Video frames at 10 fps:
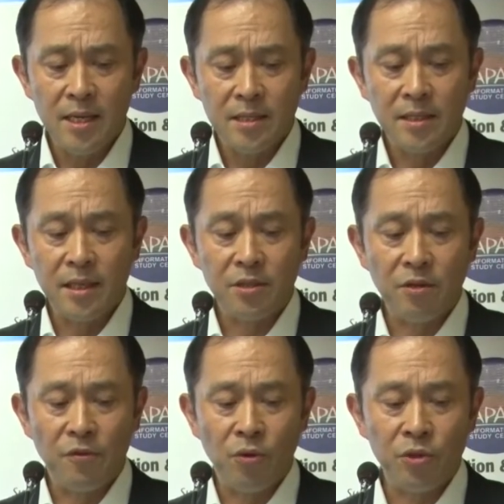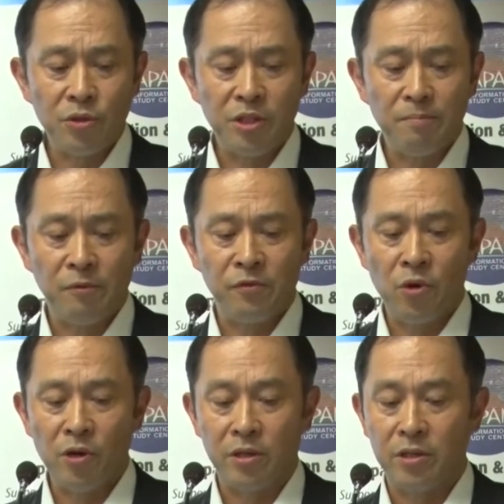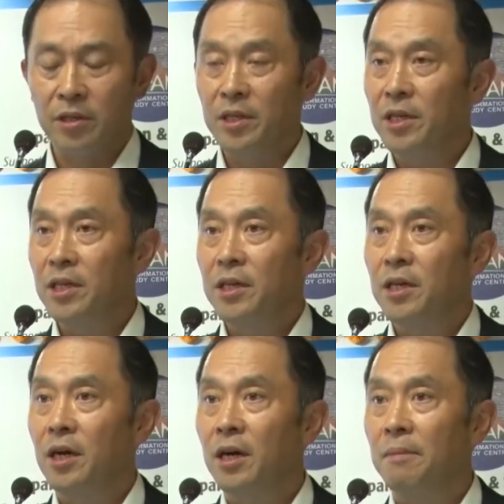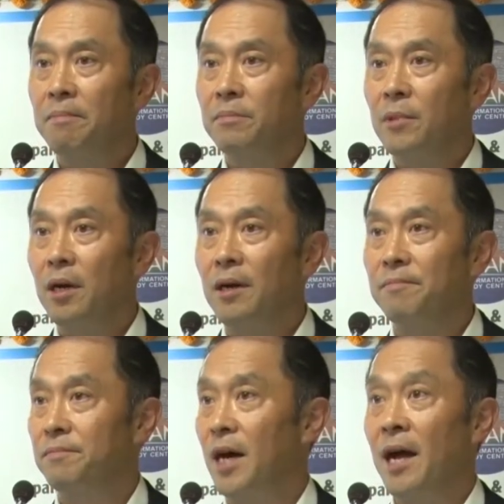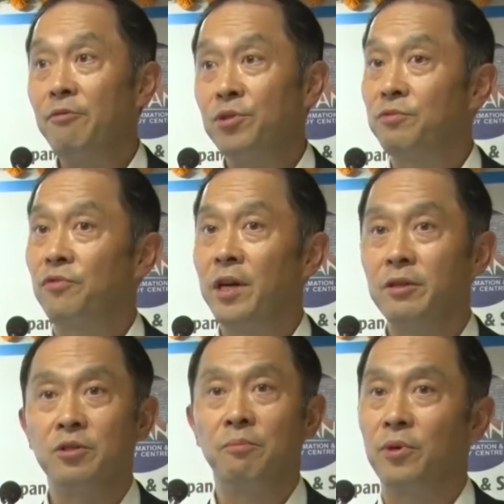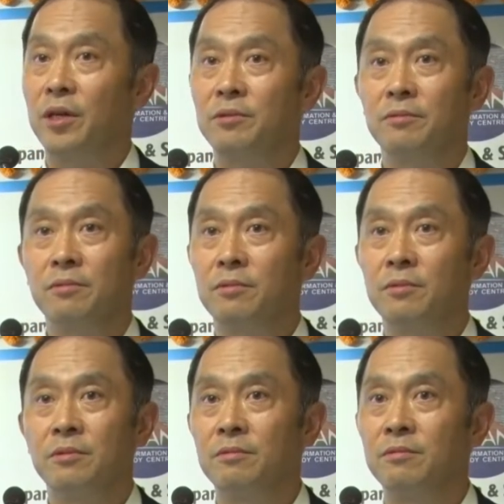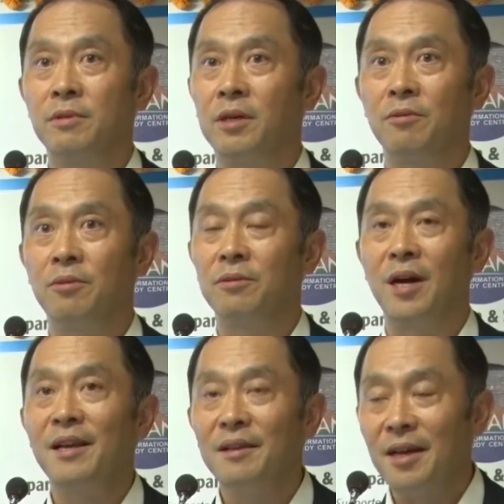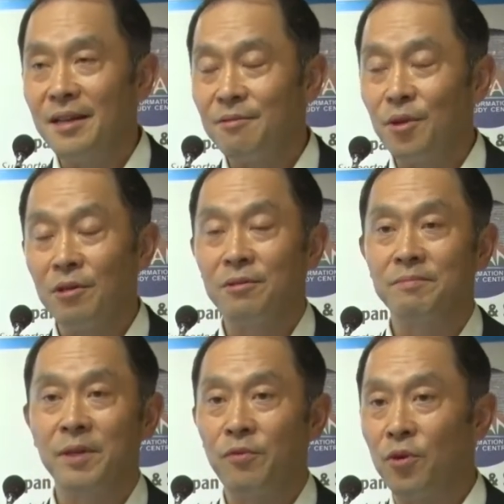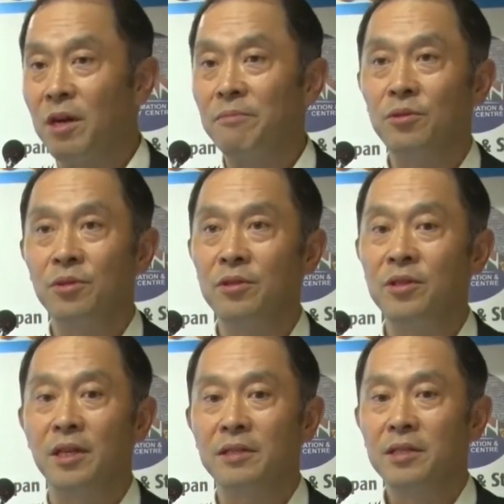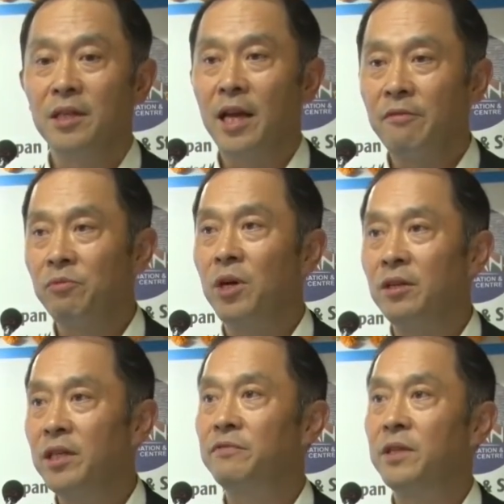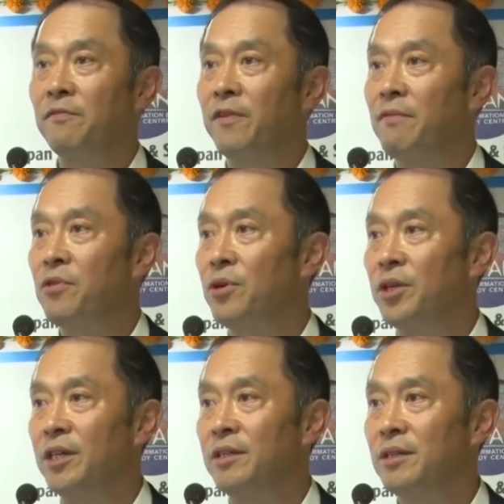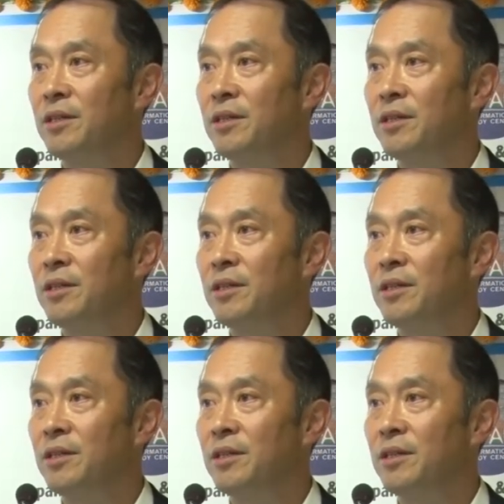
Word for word: Sense of ownership of work. Um, I was very surprised. Uh, I, I thought before coming to India, everyone leaves at 5.30.